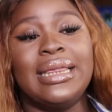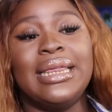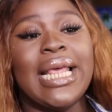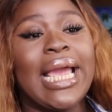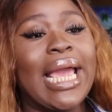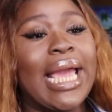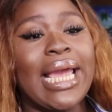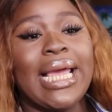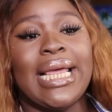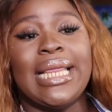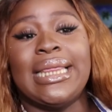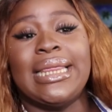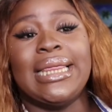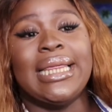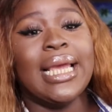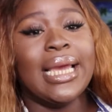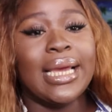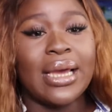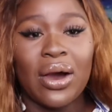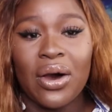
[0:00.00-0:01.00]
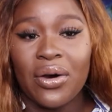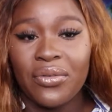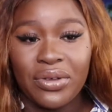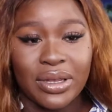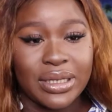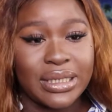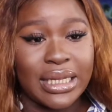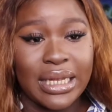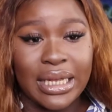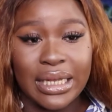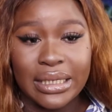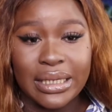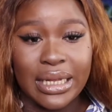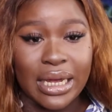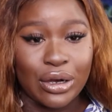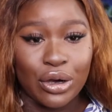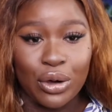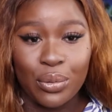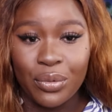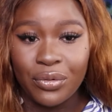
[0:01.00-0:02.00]
they obviously they
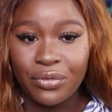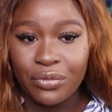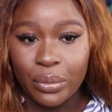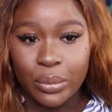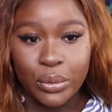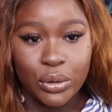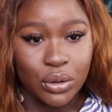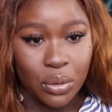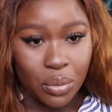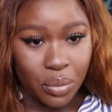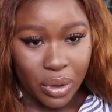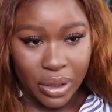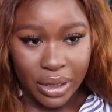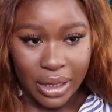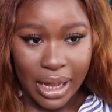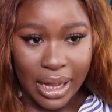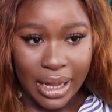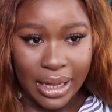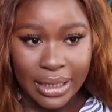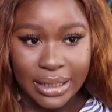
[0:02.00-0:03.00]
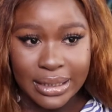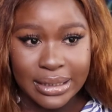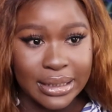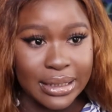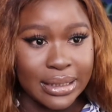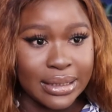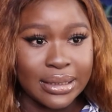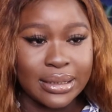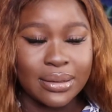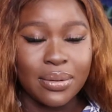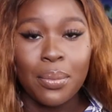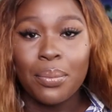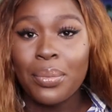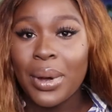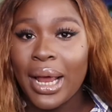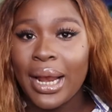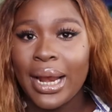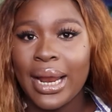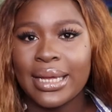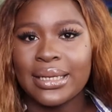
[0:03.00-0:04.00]
are coming from somewhere that isn't
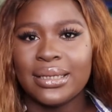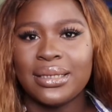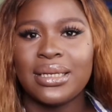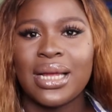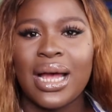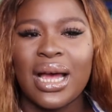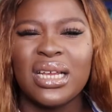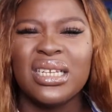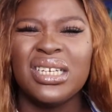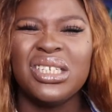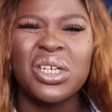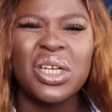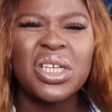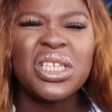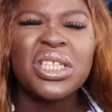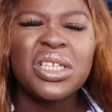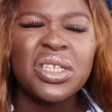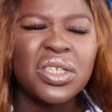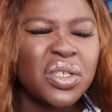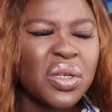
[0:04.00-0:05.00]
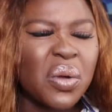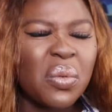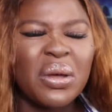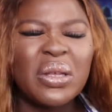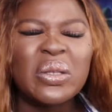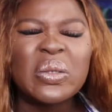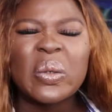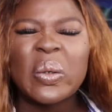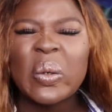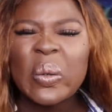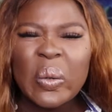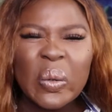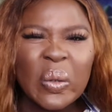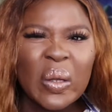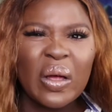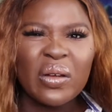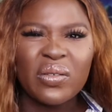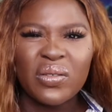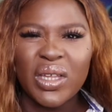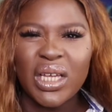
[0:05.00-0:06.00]
balanced and they just need somewhere to
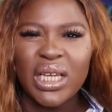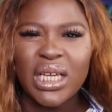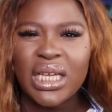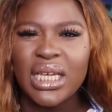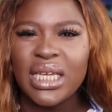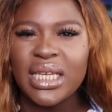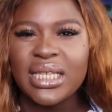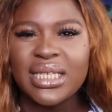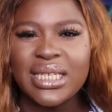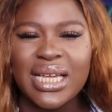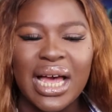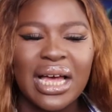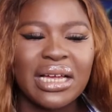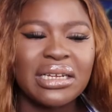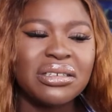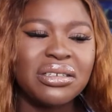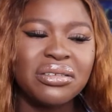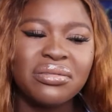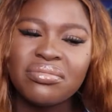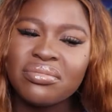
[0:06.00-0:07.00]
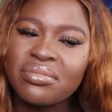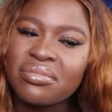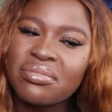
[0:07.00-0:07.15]
cool off the heat. And